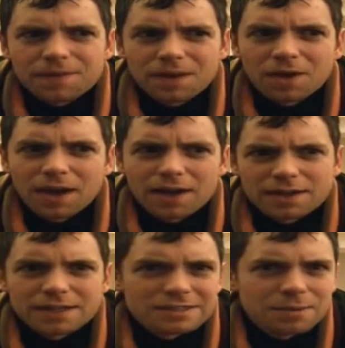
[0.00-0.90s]
Okay,
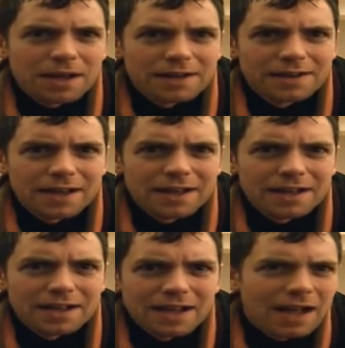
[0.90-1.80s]
explain.
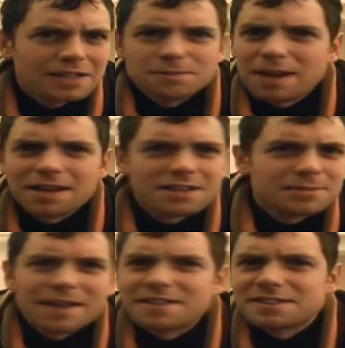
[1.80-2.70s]
Explain,
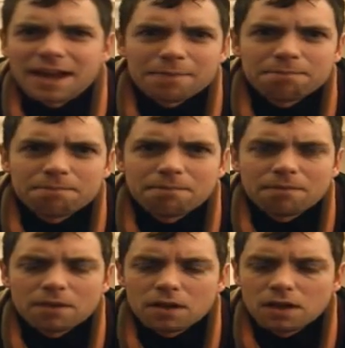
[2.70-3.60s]
explain this game.
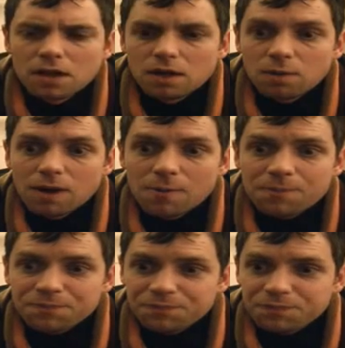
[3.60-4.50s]
Well,
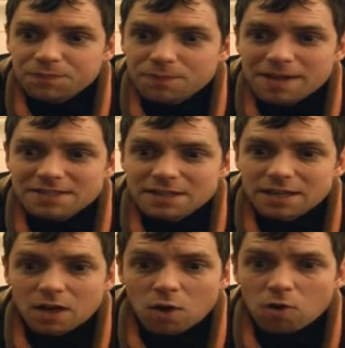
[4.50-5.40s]

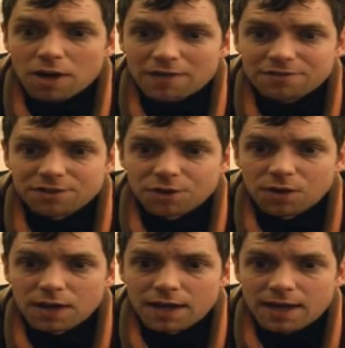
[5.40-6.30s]
Basically, all you have to do
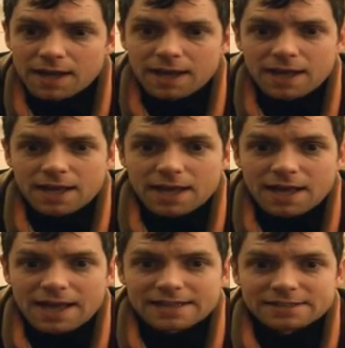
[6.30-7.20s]

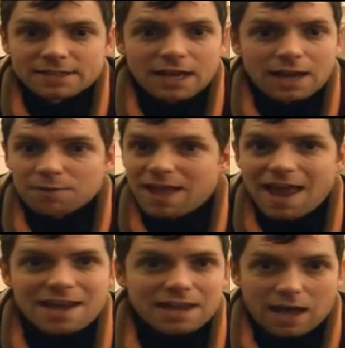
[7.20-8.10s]
is, like with
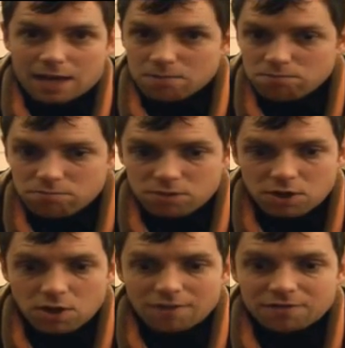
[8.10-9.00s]
any game,
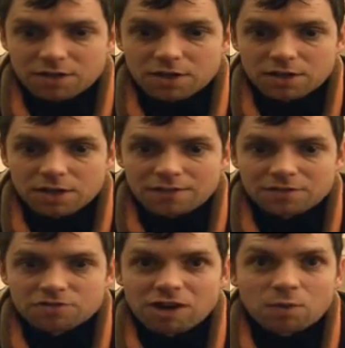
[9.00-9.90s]
you have to, you have
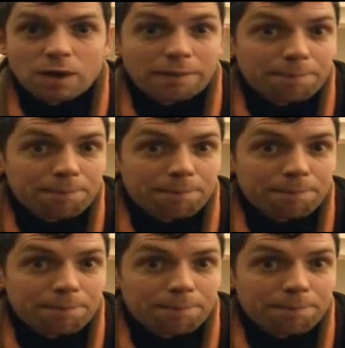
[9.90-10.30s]
to try and win.